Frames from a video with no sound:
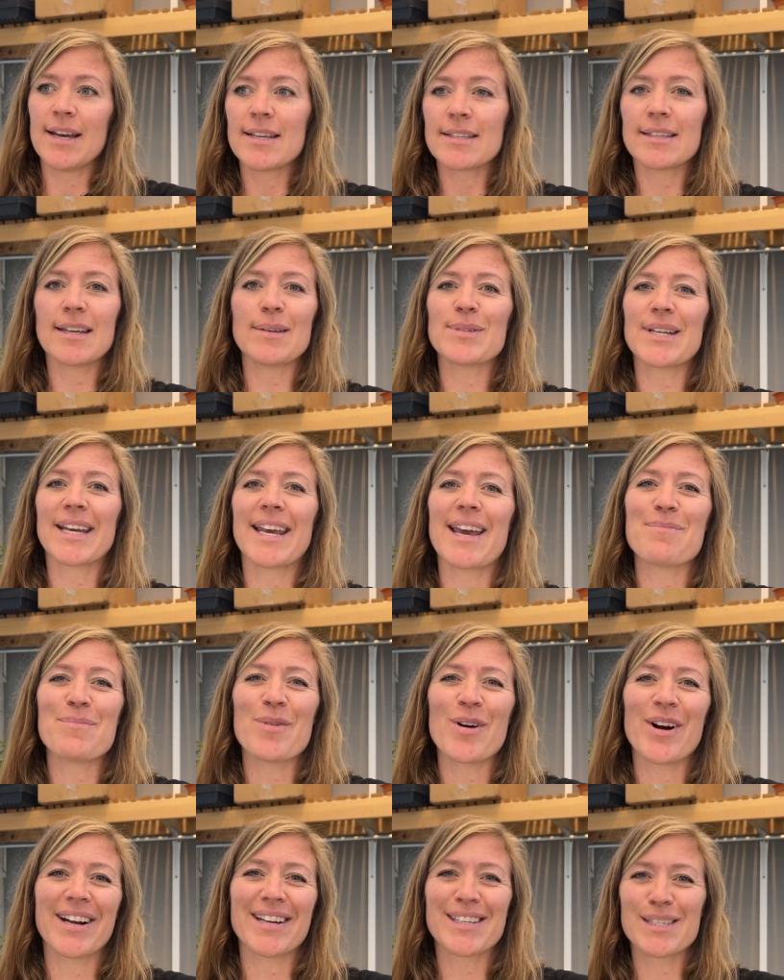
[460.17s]
seems to get
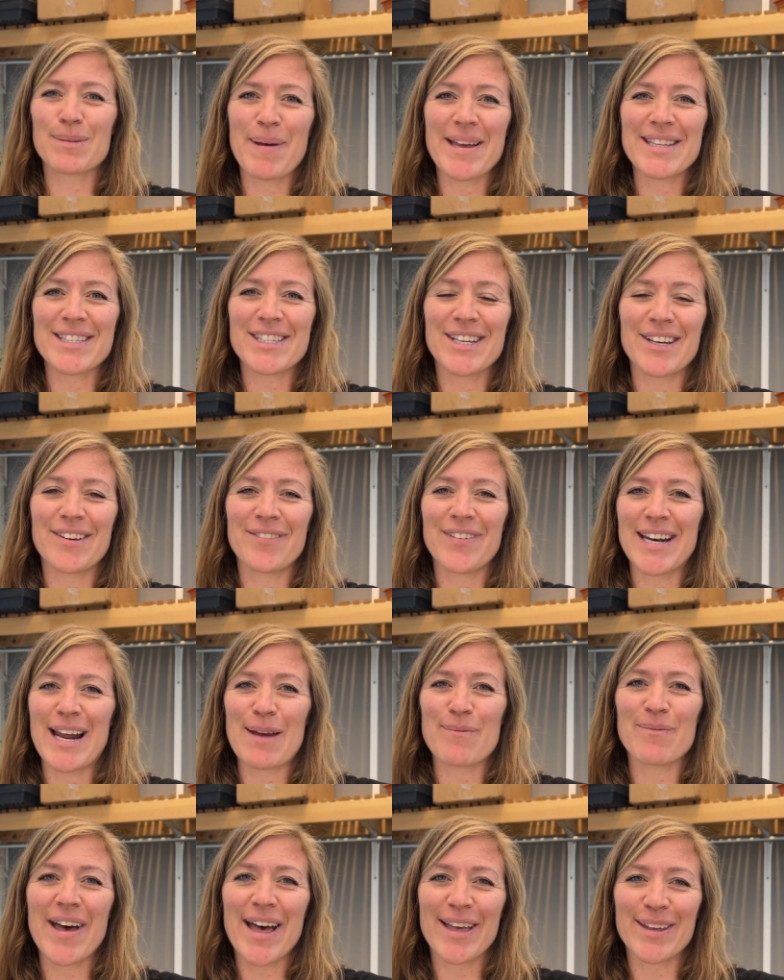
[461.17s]
more expensive and
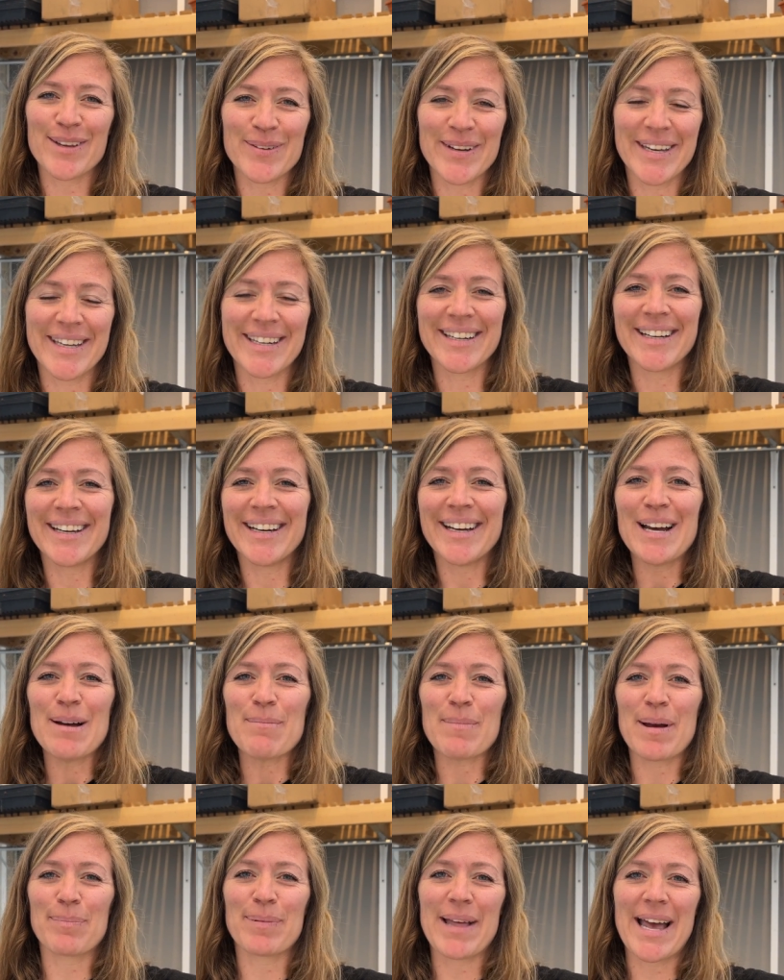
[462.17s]
I'm valuing
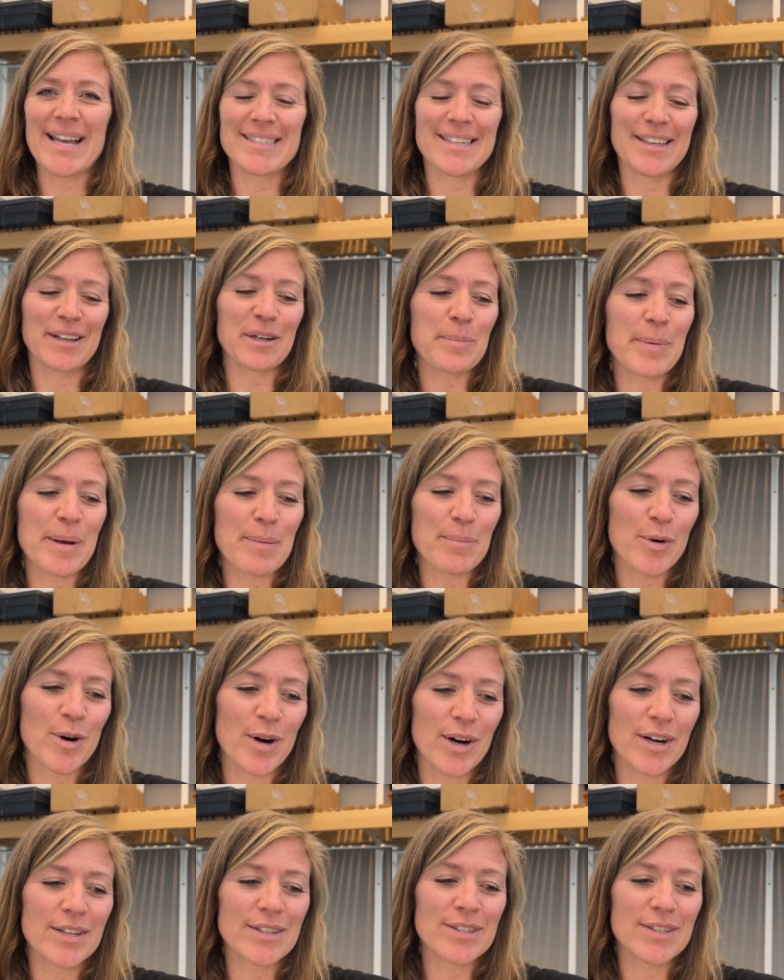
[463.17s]
my plants a little bit more.